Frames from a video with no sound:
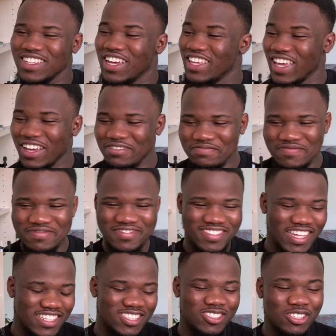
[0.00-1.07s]
Yeah,
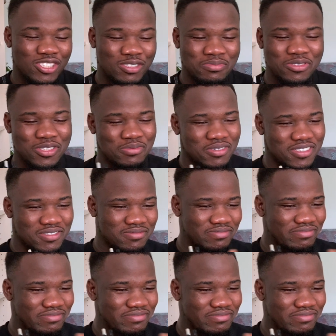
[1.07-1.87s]
that's not smooth, but